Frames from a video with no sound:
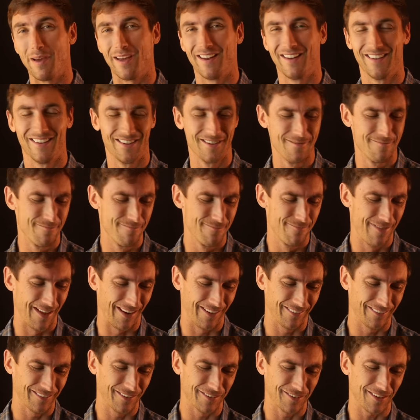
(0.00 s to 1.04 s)
back
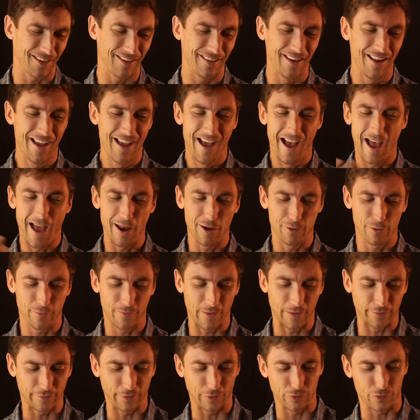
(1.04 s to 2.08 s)
better design. I don't know if
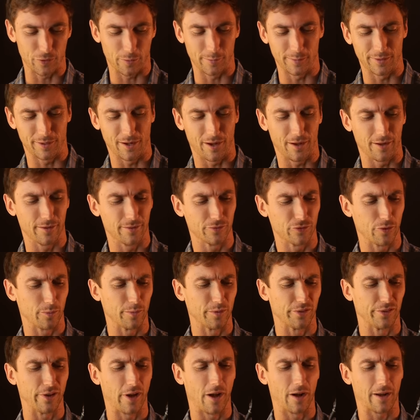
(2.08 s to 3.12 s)
that's how German, talk,
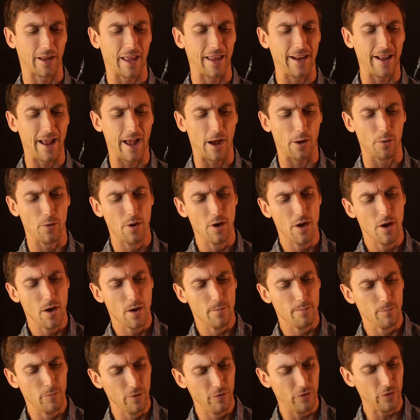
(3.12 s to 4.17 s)
German stock. Anyhow,
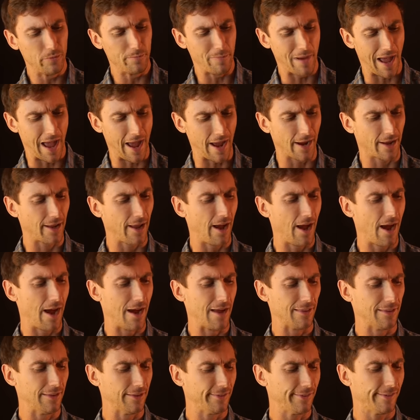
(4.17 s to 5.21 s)
moving back,
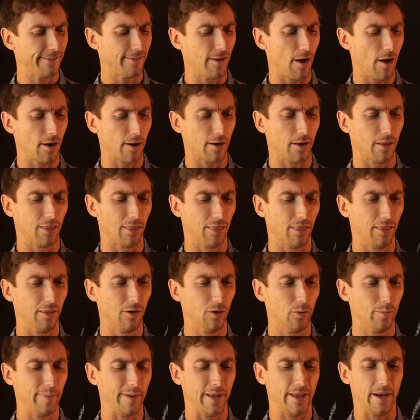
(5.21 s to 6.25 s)
uh, let's talk a
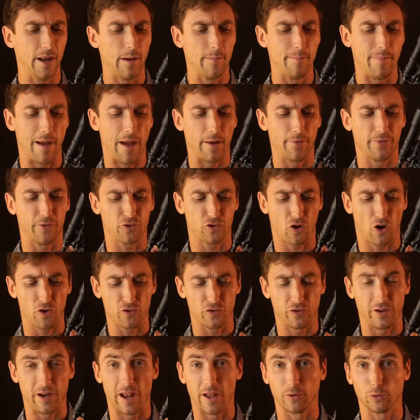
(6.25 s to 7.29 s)
little bit about the
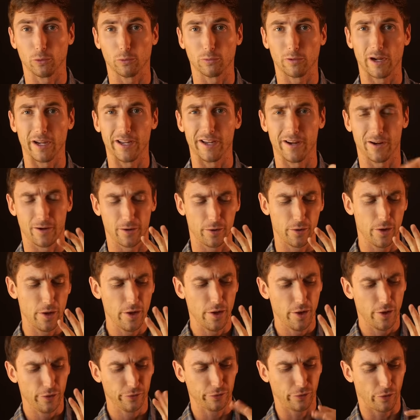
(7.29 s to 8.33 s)
charging handle right here.
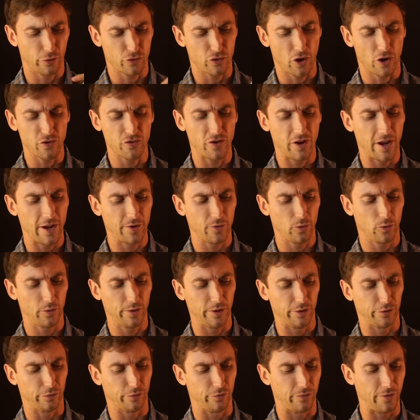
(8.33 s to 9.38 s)
So the charging handle
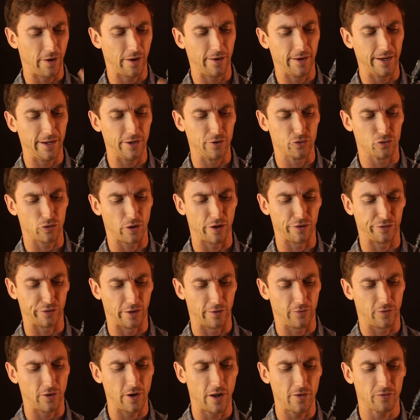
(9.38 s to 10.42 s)
is very interesting.
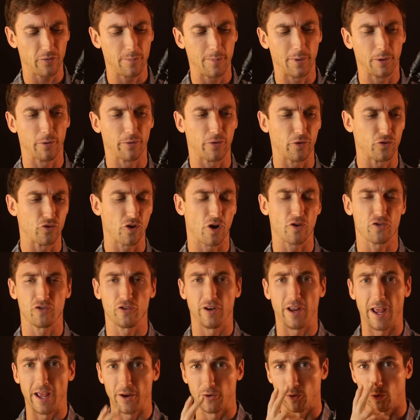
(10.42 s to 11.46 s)
If you're not familiar with the
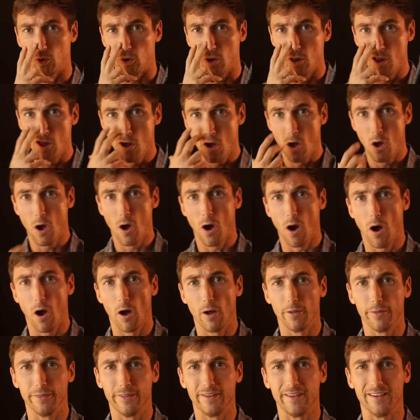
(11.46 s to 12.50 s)
charging handle
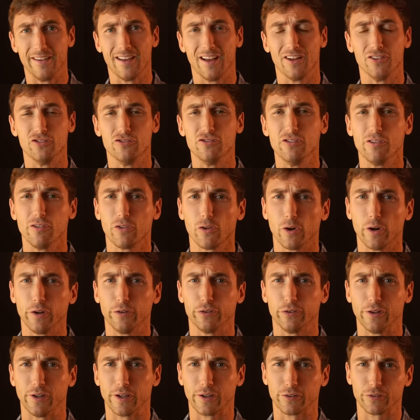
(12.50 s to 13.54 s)
on the uh,
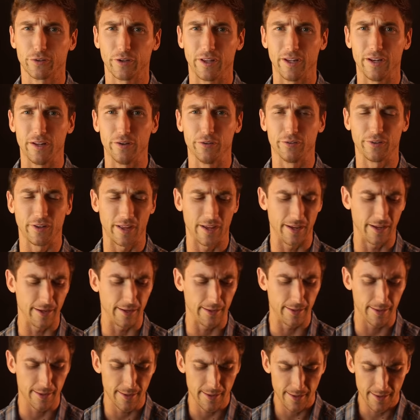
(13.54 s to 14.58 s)
G36, it is
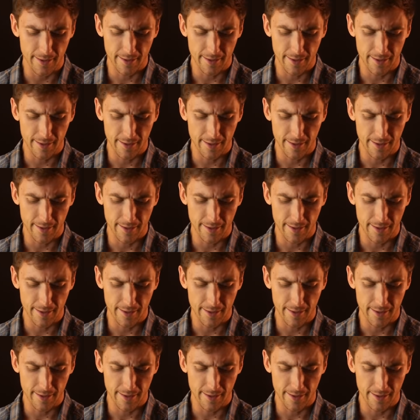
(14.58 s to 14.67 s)
a,